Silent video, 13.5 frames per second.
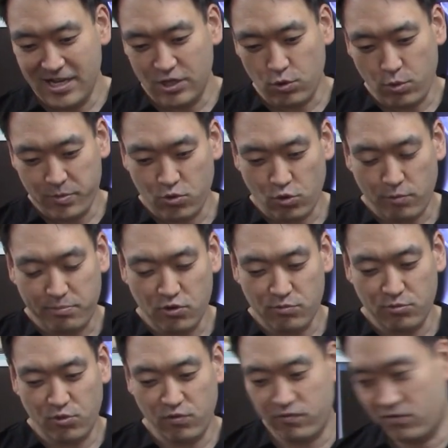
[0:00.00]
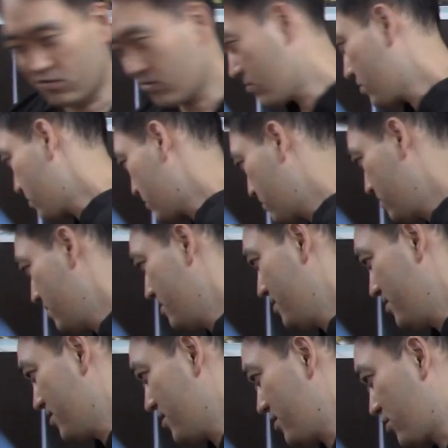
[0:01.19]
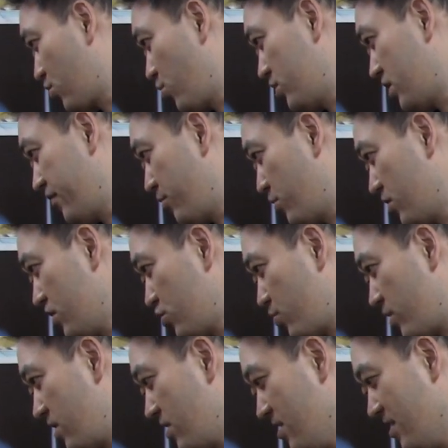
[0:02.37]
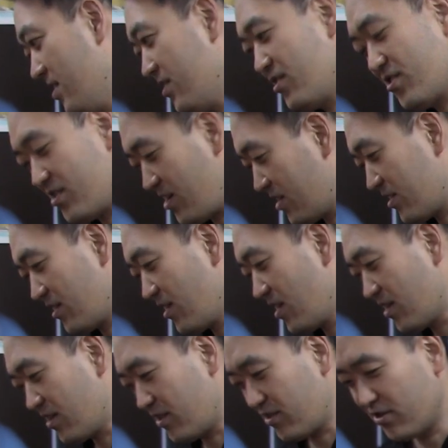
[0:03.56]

So when we do a pull move, you're gonna twist even more this way. Mm-hmm. You're not gonna like it.